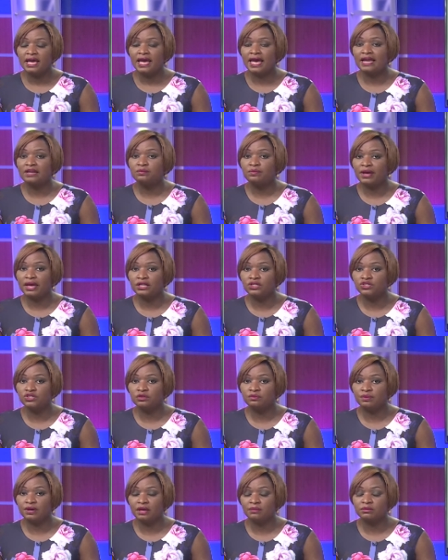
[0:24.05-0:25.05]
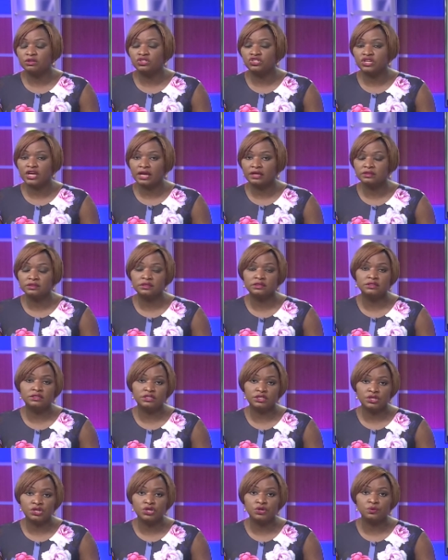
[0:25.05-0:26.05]
and pension payment checks,
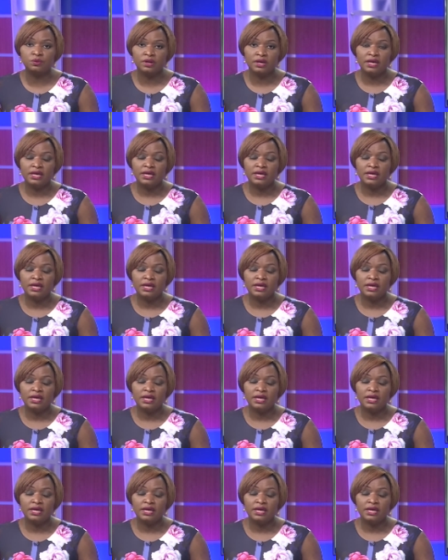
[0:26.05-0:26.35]
continue.